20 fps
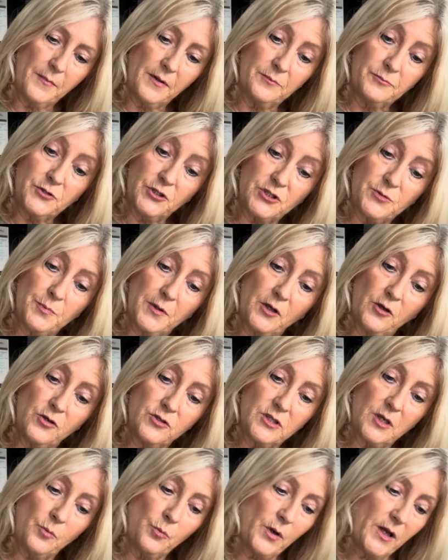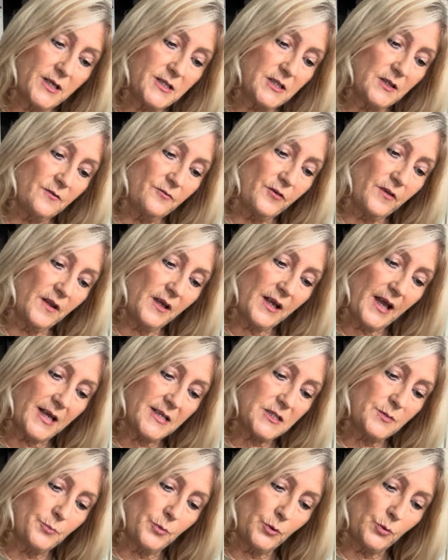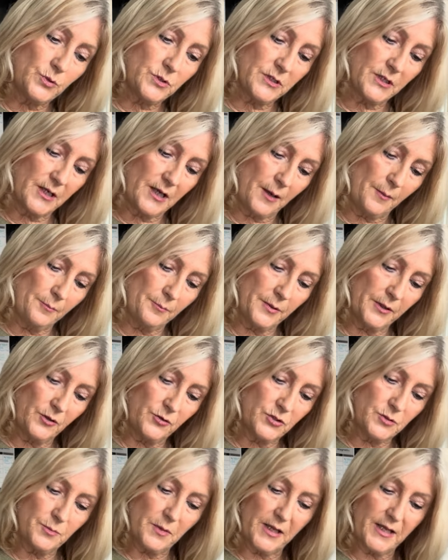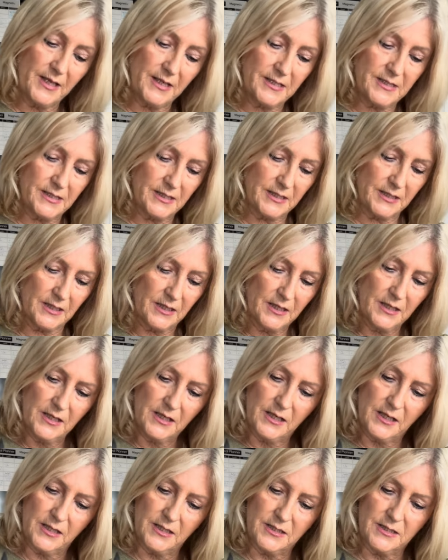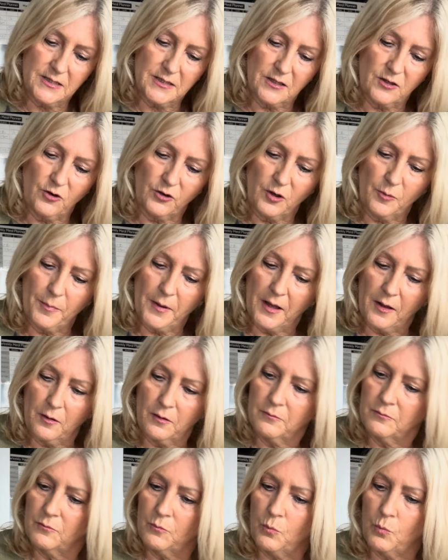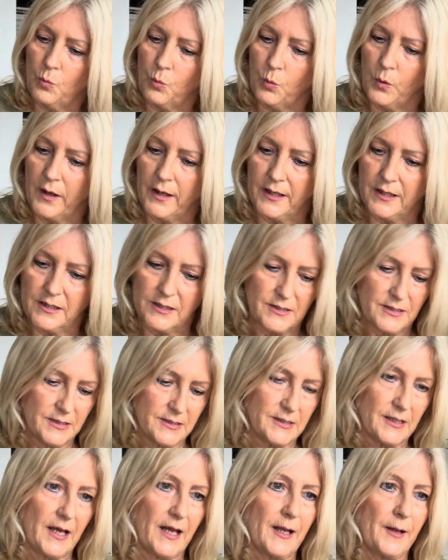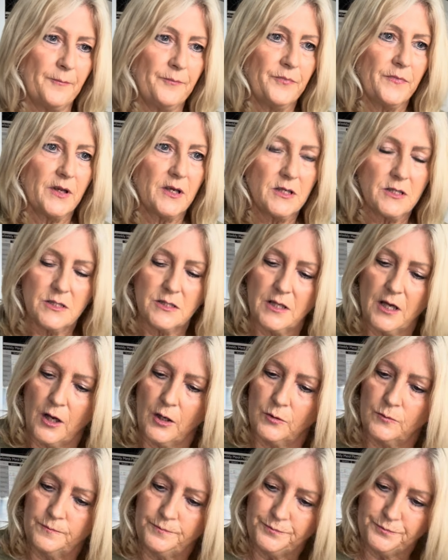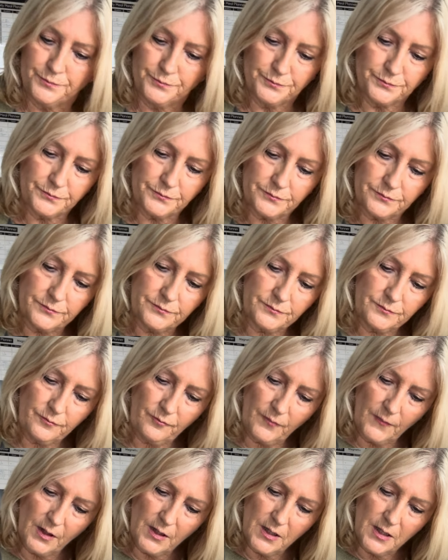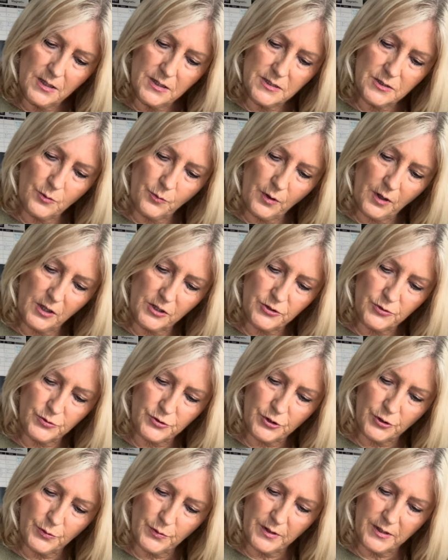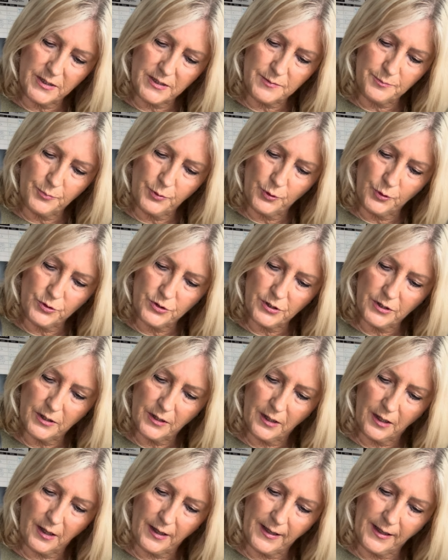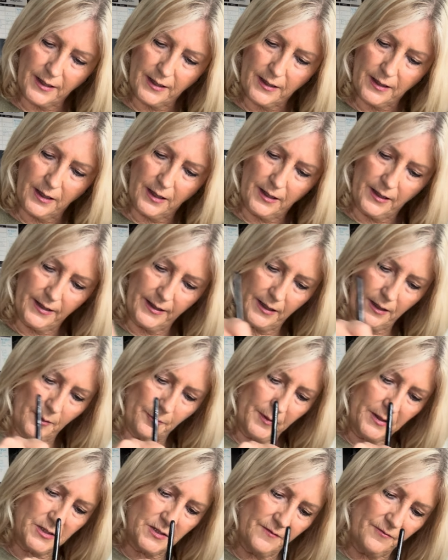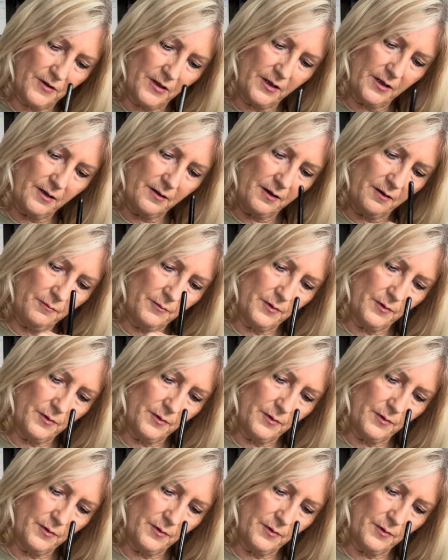just because I'm waiting for the gas ball to come, because my heating has gone a bit weird today. So what I should do is put like a little bit of a